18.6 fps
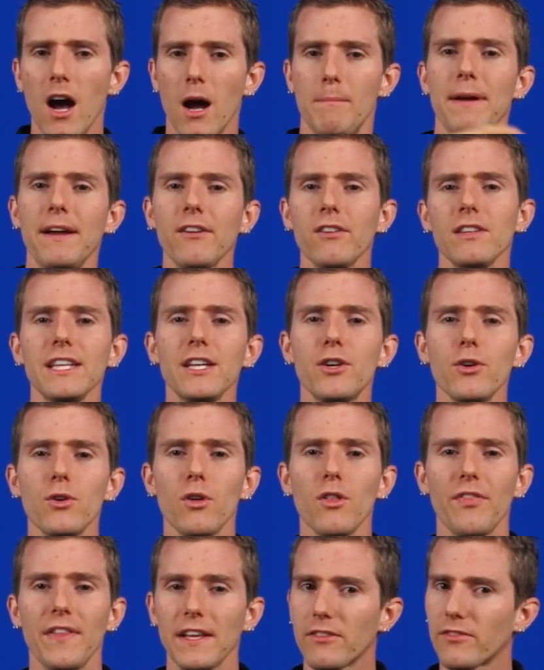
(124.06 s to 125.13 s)
Apparently,
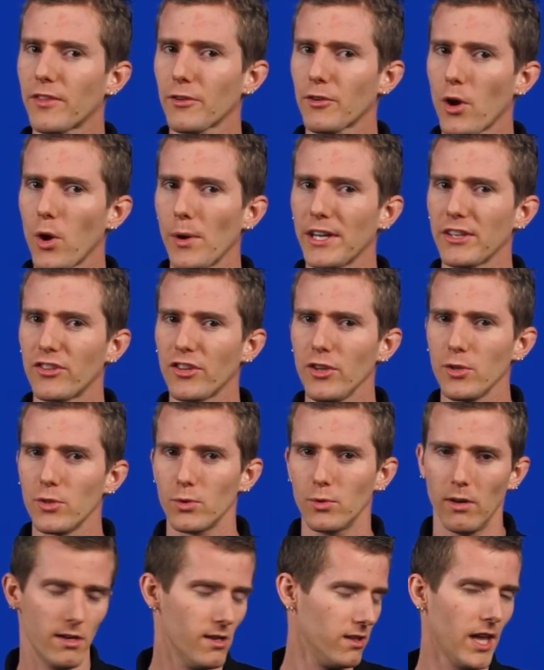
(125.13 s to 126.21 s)
Google thinks they're growing
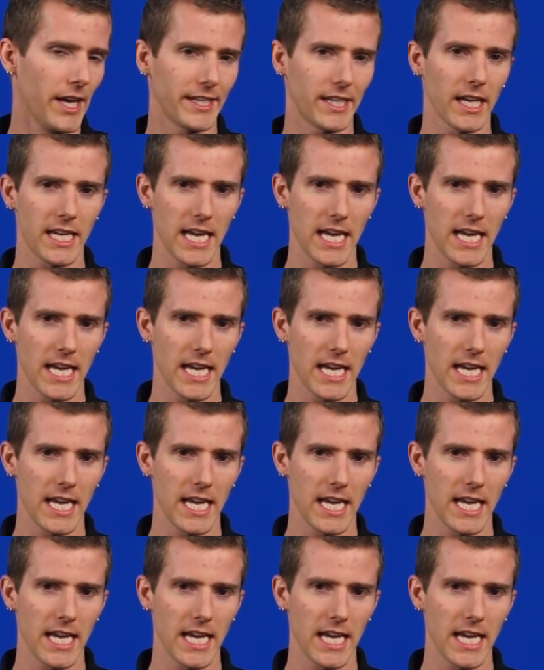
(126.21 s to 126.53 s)
too, like a